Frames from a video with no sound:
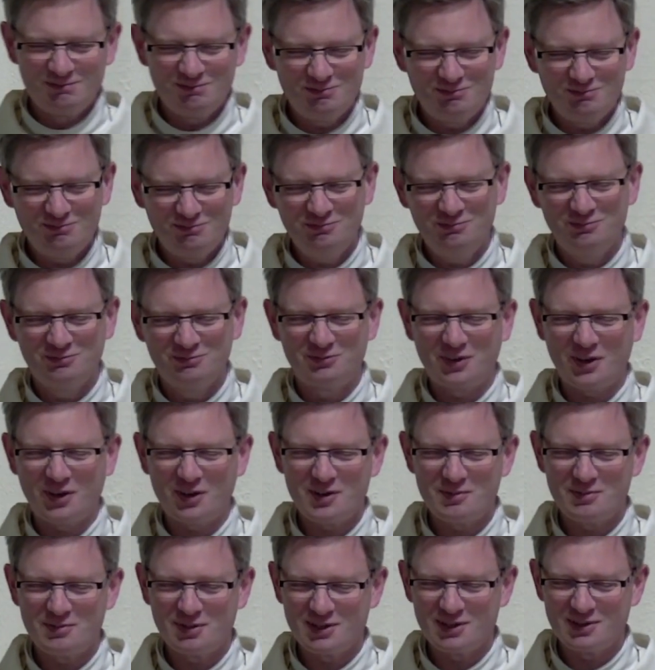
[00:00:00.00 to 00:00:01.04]
very
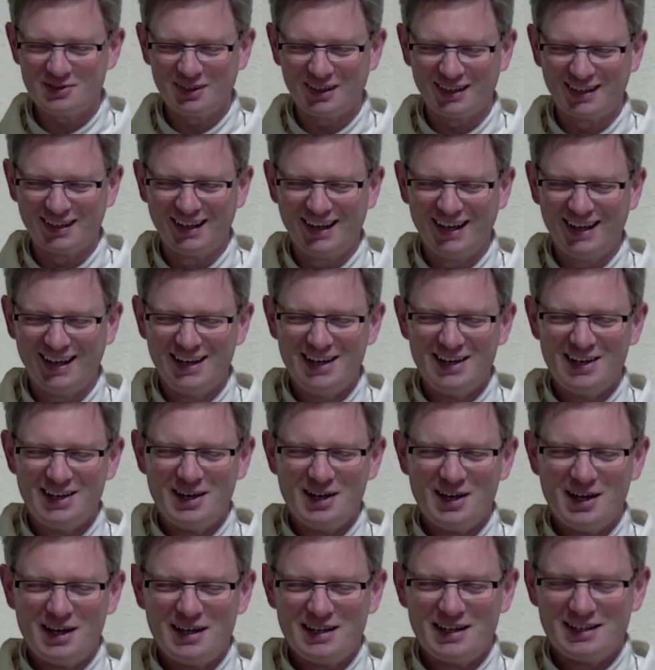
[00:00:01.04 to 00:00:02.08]
briefly.
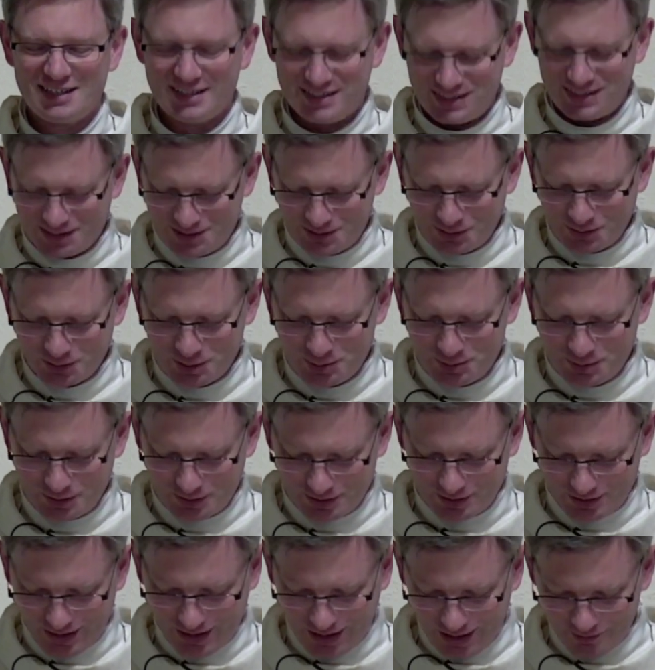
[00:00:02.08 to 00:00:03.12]
Sins against the Holy Spirit.
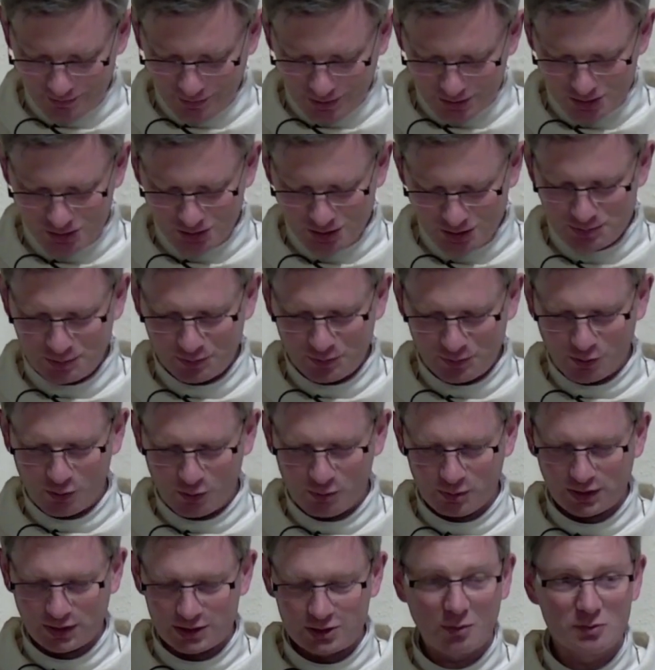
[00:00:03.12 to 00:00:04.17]
I've mentioned this before, but
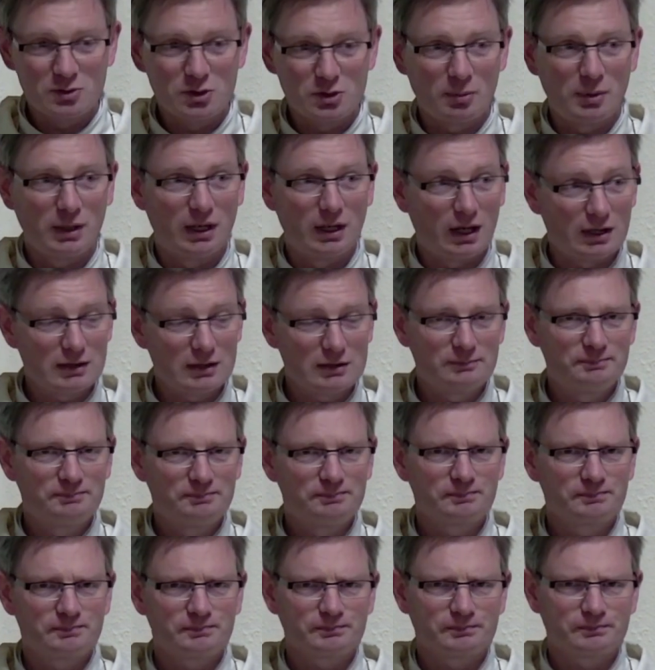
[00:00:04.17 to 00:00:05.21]
this comes up a lot
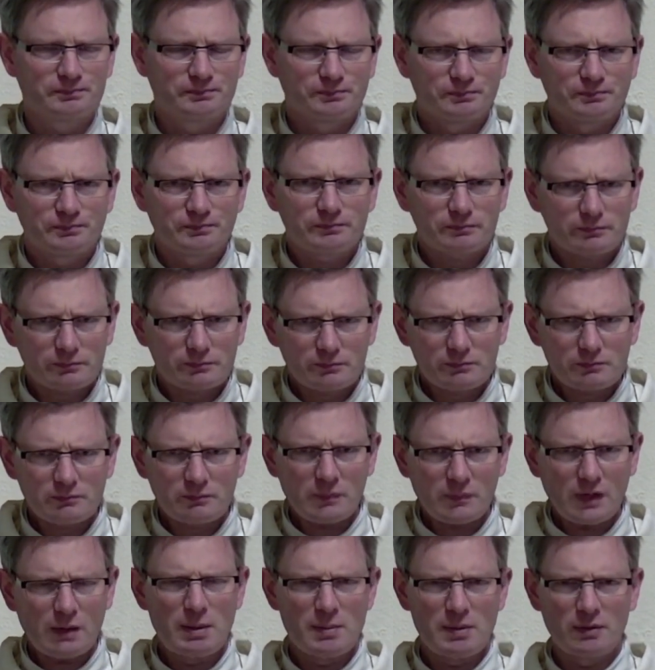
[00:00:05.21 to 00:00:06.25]

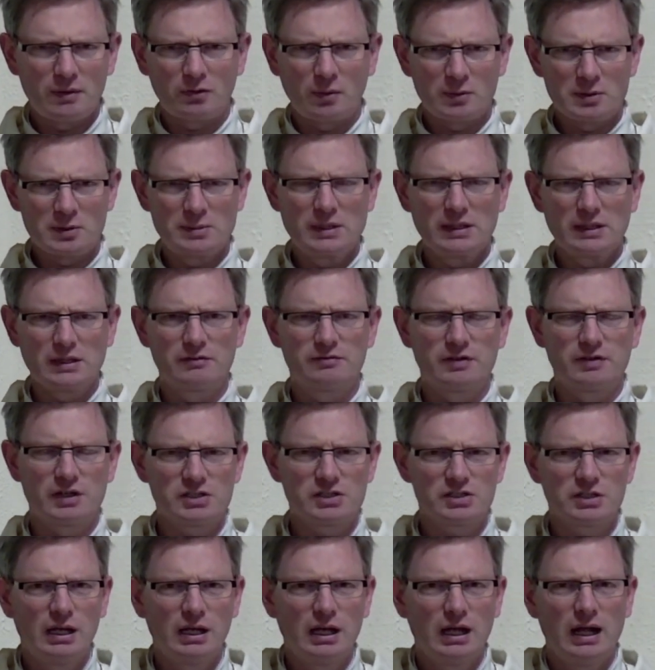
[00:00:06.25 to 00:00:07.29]
people have come to me in confession,
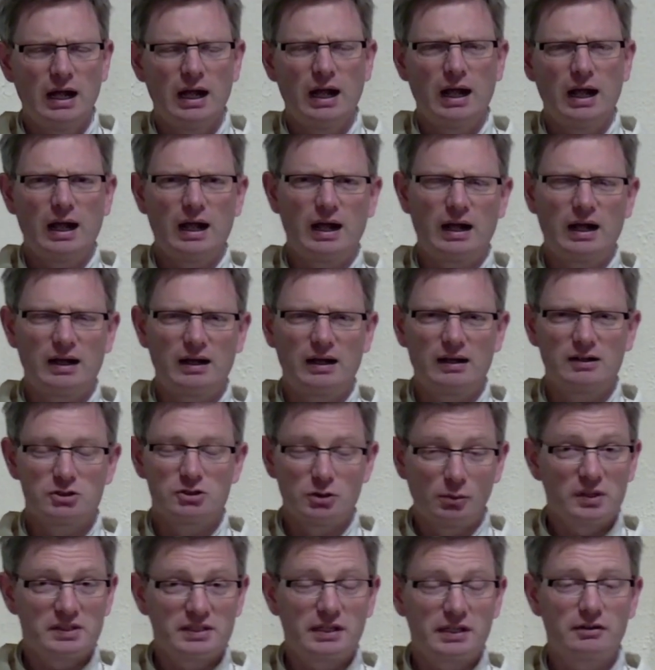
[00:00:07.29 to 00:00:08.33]
uh,
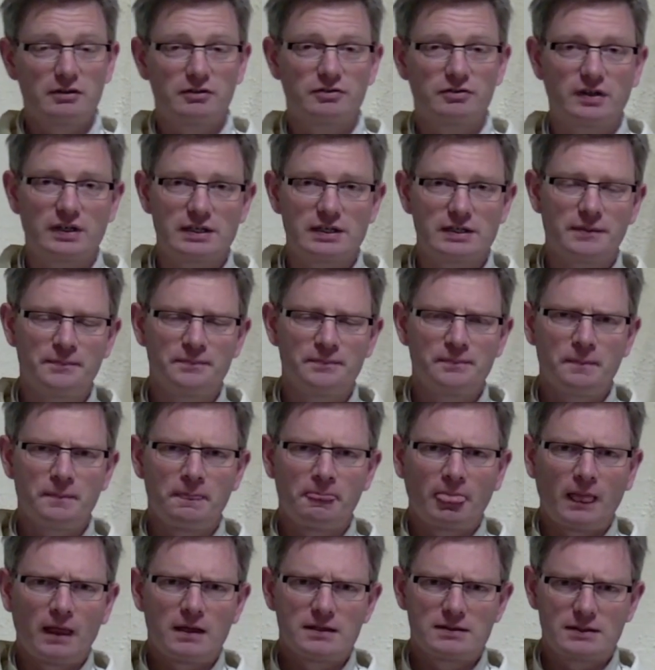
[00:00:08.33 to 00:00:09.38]
somewhat terrified,
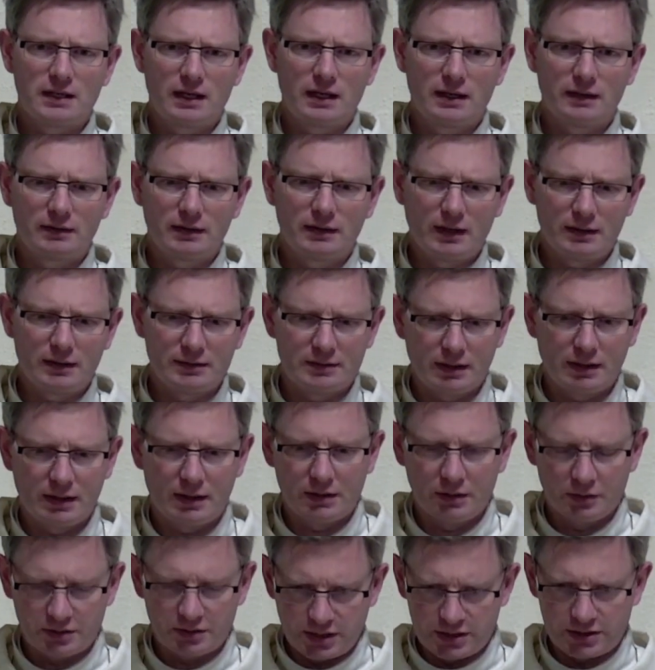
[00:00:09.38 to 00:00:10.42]
saying that, uh, you know, it
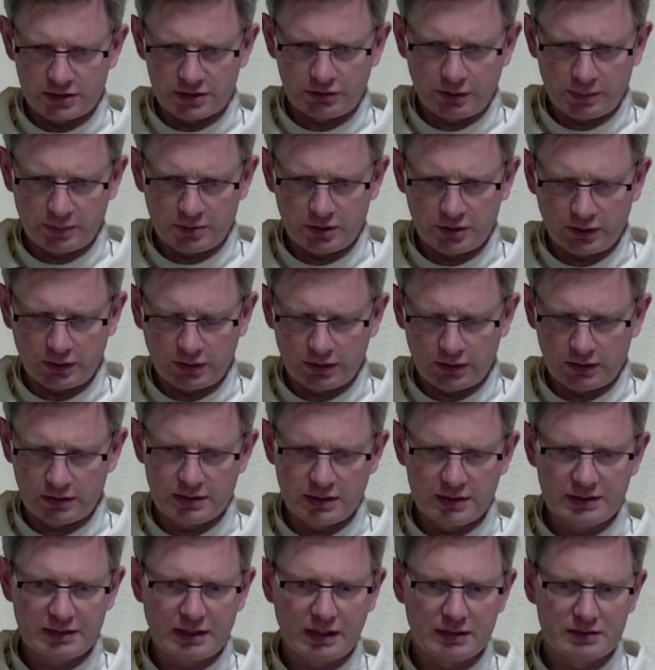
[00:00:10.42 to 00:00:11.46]
says in Scripture that the sins
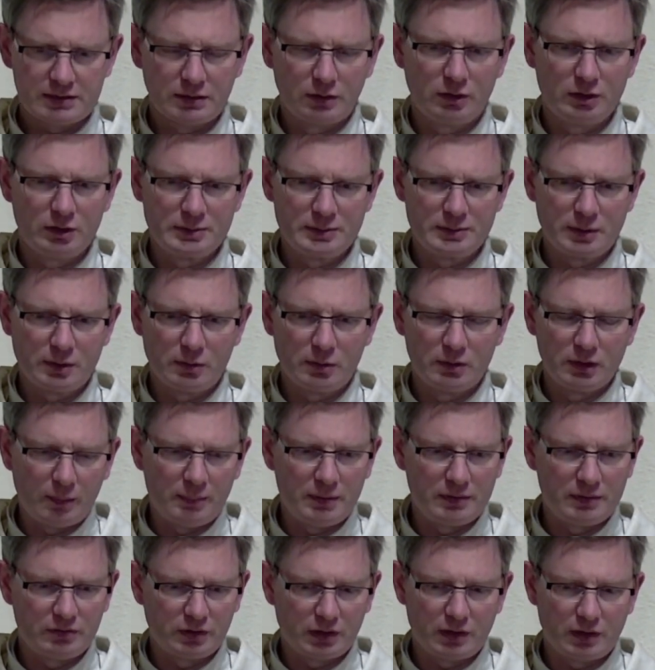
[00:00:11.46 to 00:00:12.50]
against the Holy Spirit will not be
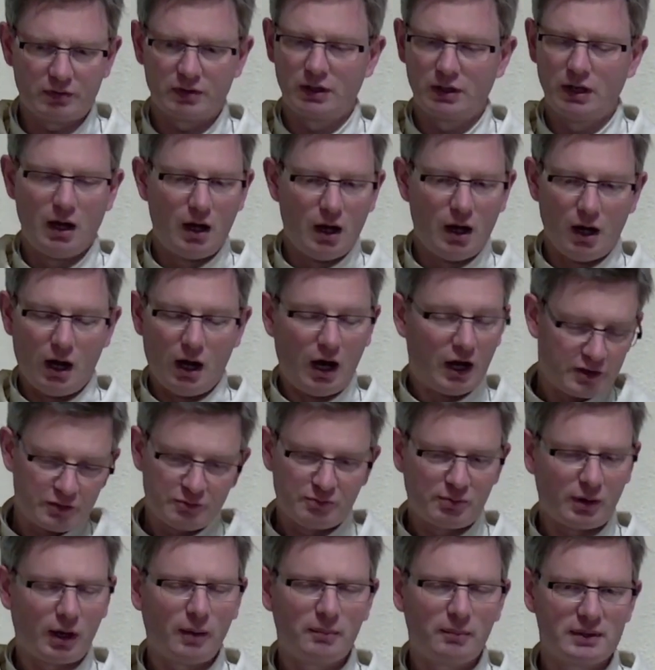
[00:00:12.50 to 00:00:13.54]
forgiven. I've
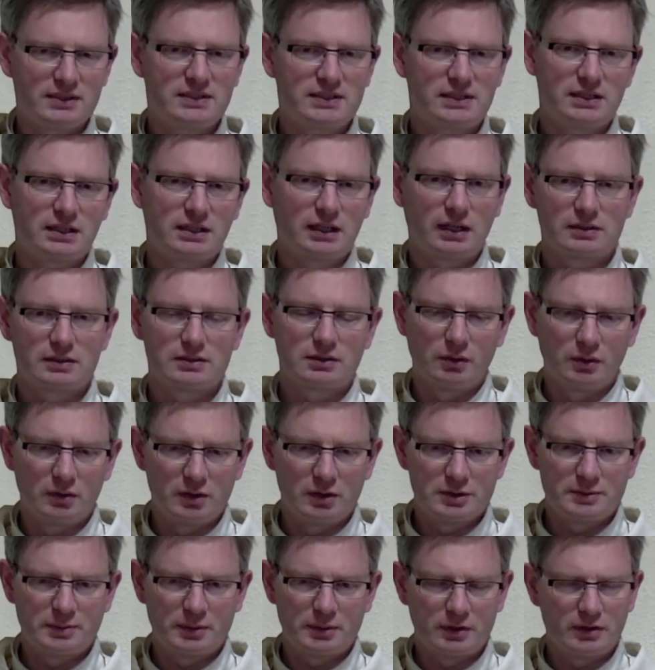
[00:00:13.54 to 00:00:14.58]
probably sinned against the Holy
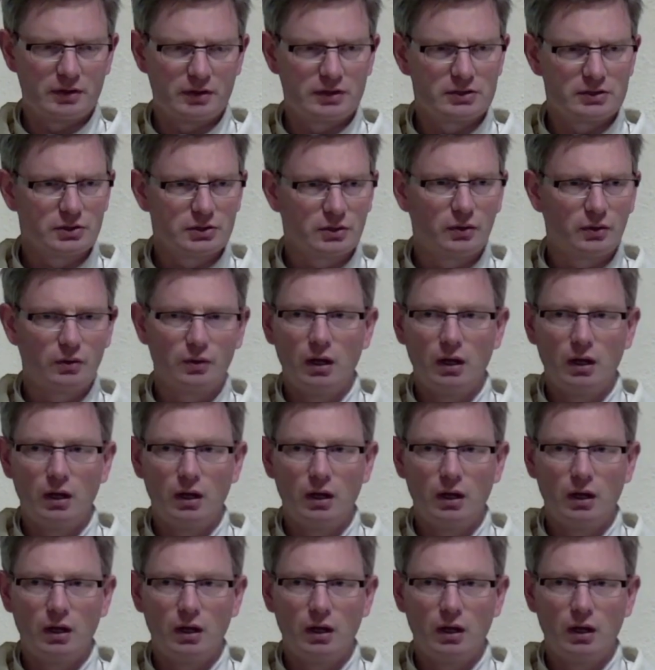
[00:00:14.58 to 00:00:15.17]
Spirit, so